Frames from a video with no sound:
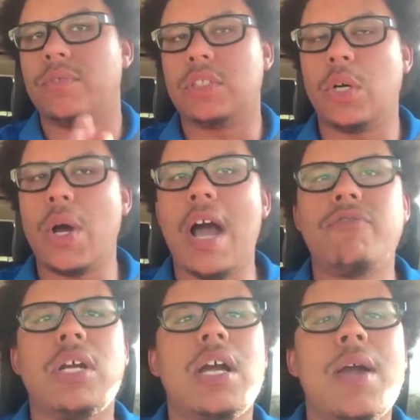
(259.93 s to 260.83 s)
so
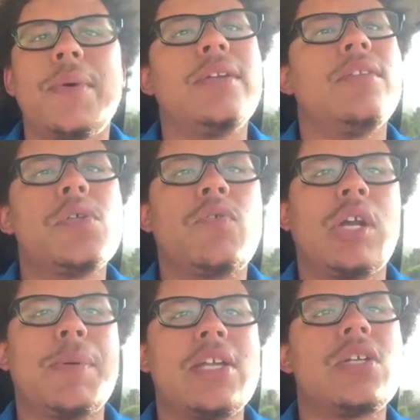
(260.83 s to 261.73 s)
after I read those
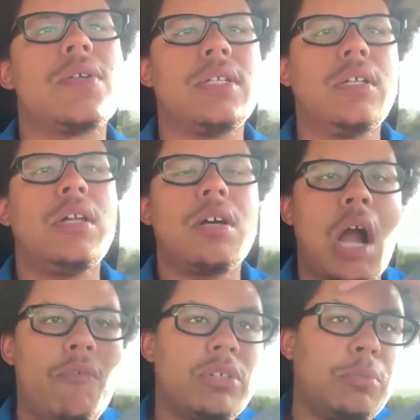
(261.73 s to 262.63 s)
forty pages, I was a little
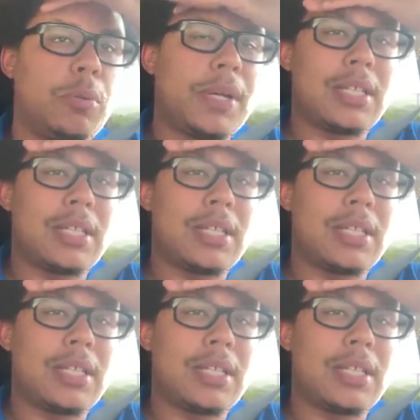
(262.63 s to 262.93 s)
uncomfortable,